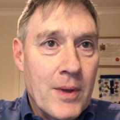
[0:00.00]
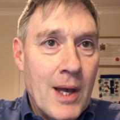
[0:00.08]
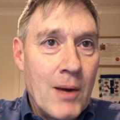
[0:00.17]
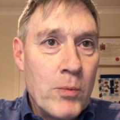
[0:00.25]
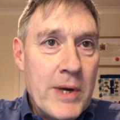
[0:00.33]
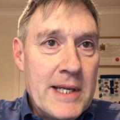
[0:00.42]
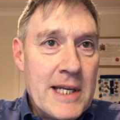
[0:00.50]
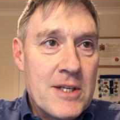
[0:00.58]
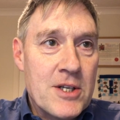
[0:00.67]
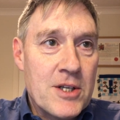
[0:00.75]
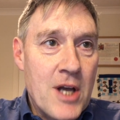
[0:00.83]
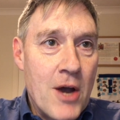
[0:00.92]
and we need
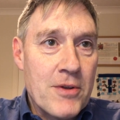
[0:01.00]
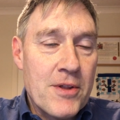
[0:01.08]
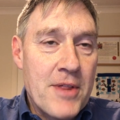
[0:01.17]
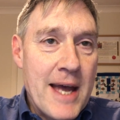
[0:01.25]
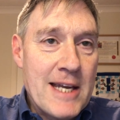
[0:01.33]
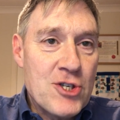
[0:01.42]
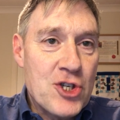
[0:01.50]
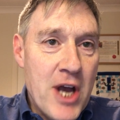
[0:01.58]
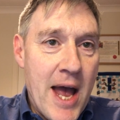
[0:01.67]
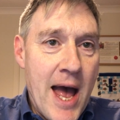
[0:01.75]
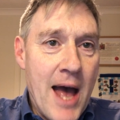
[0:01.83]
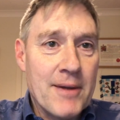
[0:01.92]
to know that they
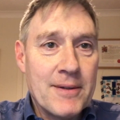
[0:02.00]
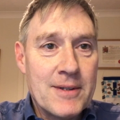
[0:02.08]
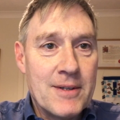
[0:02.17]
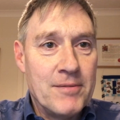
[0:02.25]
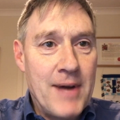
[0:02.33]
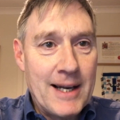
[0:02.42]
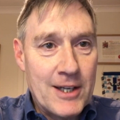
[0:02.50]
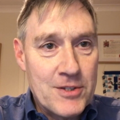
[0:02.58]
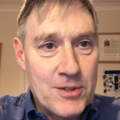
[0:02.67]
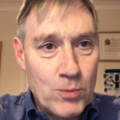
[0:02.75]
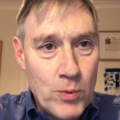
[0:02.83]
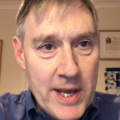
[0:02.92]
share the values
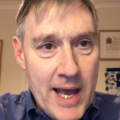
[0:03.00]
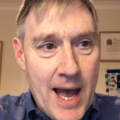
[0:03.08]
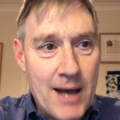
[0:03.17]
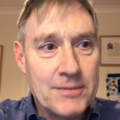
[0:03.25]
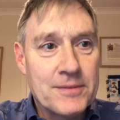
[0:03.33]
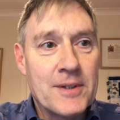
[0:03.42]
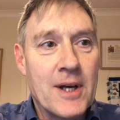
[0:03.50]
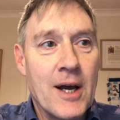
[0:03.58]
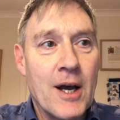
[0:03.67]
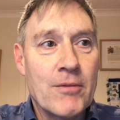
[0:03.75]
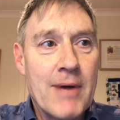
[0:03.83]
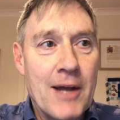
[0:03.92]
that we have
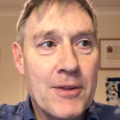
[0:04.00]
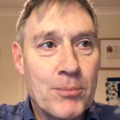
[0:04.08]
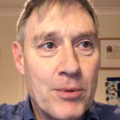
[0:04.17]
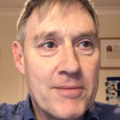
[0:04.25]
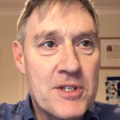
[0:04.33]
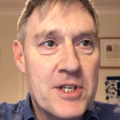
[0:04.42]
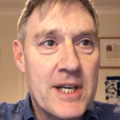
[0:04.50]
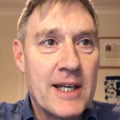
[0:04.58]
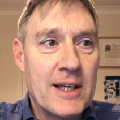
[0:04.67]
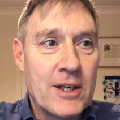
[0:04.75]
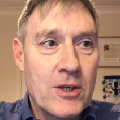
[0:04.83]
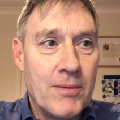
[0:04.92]
around the privacy
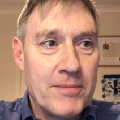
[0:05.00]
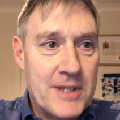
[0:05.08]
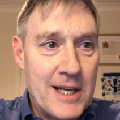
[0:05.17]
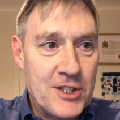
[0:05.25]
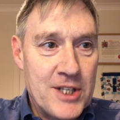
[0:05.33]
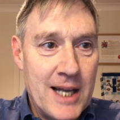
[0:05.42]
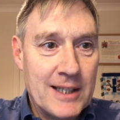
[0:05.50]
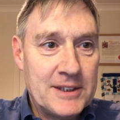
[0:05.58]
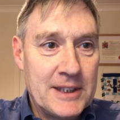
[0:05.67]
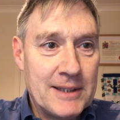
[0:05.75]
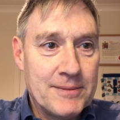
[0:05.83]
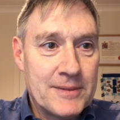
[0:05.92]
and
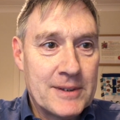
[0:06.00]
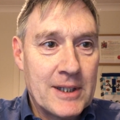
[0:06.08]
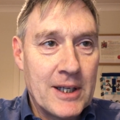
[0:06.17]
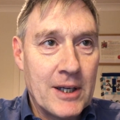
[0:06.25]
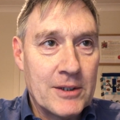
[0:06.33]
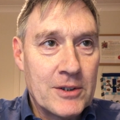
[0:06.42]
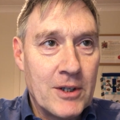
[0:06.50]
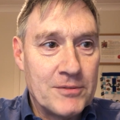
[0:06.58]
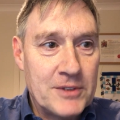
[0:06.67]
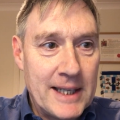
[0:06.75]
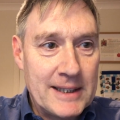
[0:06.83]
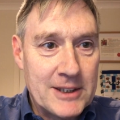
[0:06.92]
confidentiality of
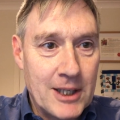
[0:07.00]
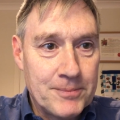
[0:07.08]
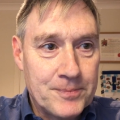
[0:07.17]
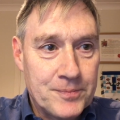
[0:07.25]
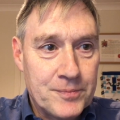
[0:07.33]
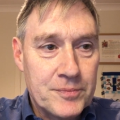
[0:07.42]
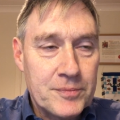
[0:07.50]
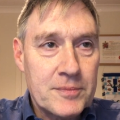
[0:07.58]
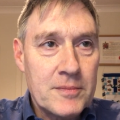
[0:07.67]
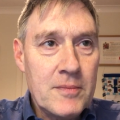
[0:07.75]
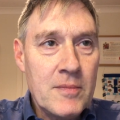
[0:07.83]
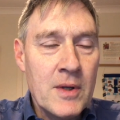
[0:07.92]
data.
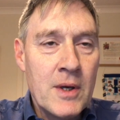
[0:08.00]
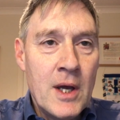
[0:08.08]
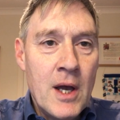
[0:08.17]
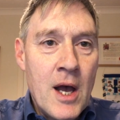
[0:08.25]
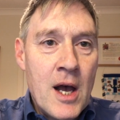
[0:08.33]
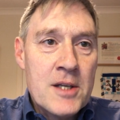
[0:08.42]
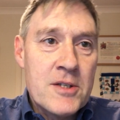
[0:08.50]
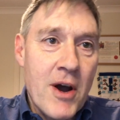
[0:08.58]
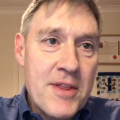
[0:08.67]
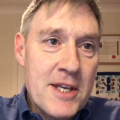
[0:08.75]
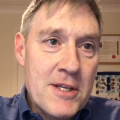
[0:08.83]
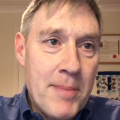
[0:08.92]
So I
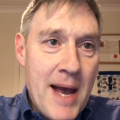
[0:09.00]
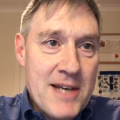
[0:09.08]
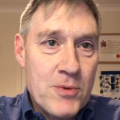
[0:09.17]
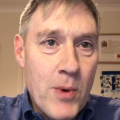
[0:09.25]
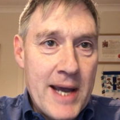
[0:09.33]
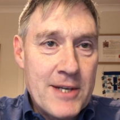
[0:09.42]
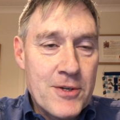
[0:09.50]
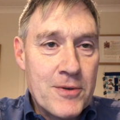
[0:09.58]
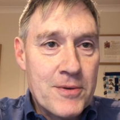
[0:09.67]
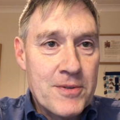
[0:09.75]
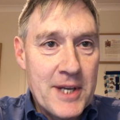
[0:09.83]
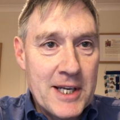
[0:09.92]
think the best way to
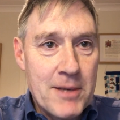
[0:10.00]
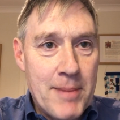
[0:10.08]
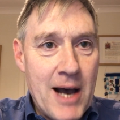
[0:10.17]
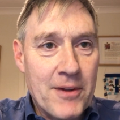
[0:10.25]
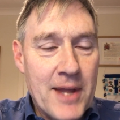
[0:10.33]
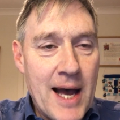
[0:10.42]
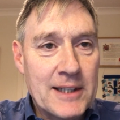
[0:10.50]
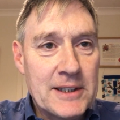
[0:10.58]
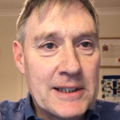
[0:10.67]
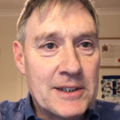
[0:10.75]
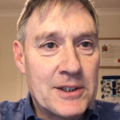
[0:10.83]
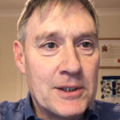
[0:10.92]
think about that
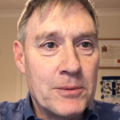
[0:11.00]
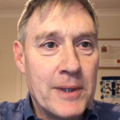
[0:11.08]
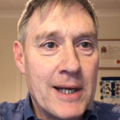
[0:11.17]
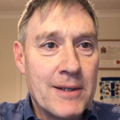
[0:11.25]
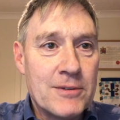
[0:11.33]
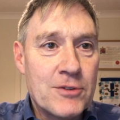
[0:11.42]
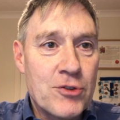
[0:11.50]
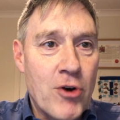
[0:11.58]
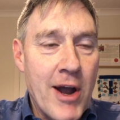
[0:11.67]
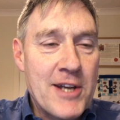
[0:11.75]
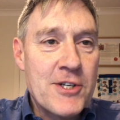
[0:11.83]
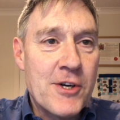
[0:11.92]
is that we're
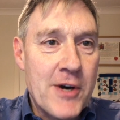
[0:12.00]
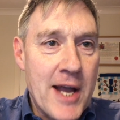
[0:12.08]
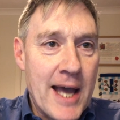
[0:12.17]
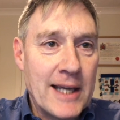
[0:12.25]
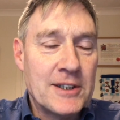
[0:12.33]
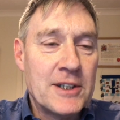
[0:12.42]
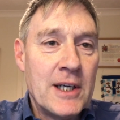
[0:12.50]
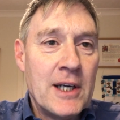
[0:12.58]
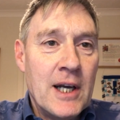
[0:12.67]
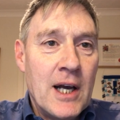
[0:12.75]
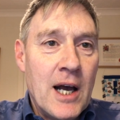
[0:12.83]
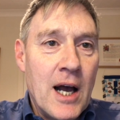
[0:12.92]
trying to create
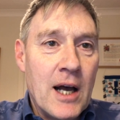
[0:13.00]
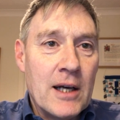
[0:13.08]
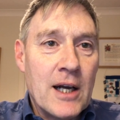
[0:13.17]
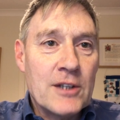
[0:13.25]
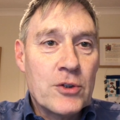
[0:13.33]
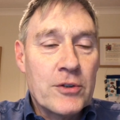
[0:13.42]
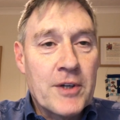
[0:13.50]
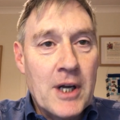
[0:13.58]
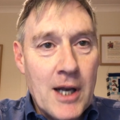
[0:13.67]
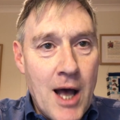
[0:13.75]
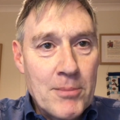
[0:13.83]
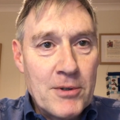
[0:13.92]
a sort of
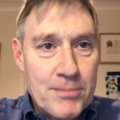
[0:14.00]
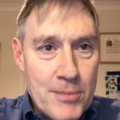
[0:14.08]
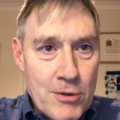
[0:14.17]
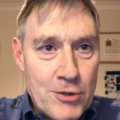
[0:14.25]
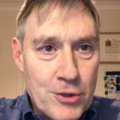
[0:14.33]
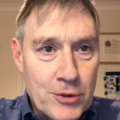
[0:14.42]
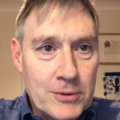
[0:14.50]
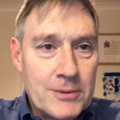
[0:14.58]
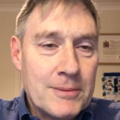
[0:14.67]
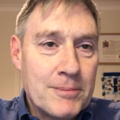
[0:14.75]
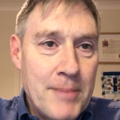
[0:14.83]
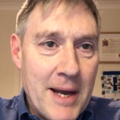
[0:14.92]
club of mutual
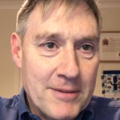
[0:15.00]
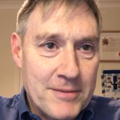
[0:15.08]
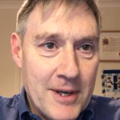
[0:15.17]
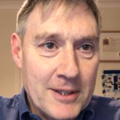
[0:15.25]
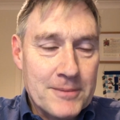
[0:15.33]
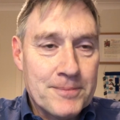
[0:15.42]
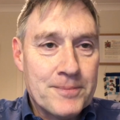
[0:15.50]
benefit.